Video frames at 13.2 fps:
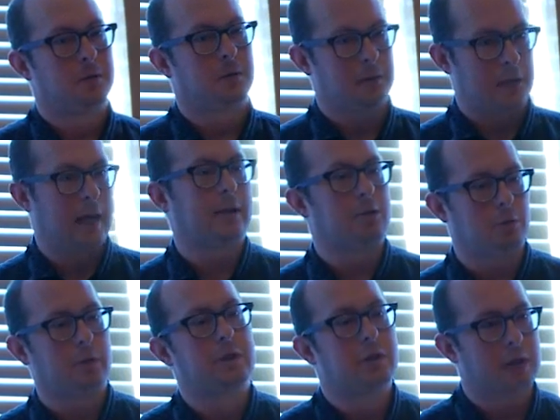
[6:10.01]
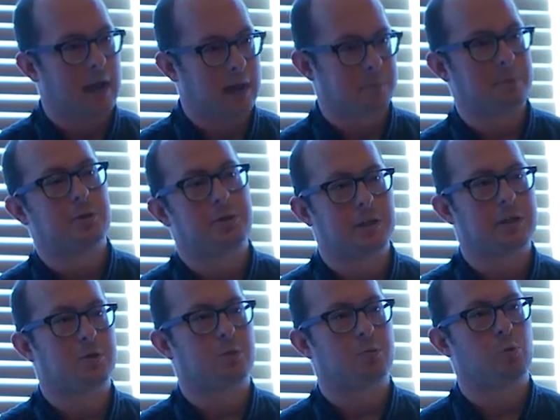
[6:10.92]
that actually she has been seeing
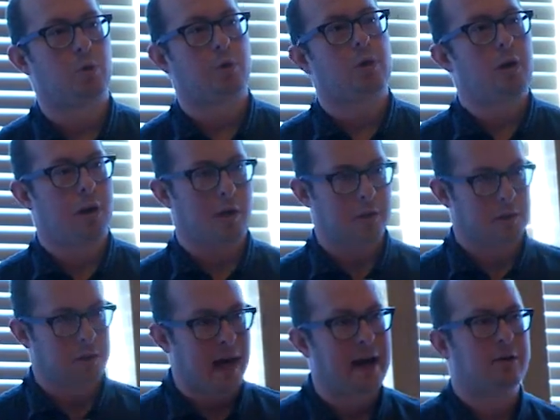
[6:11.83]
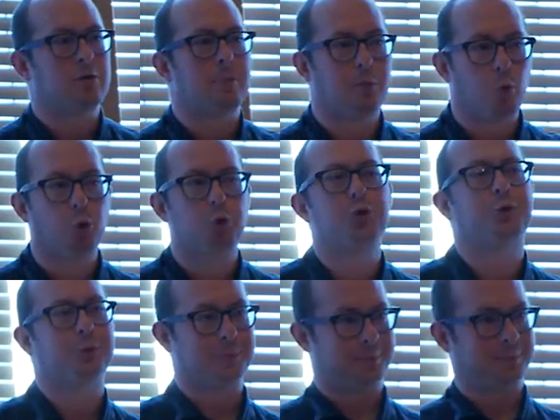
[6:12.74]
someone and has had an abortion.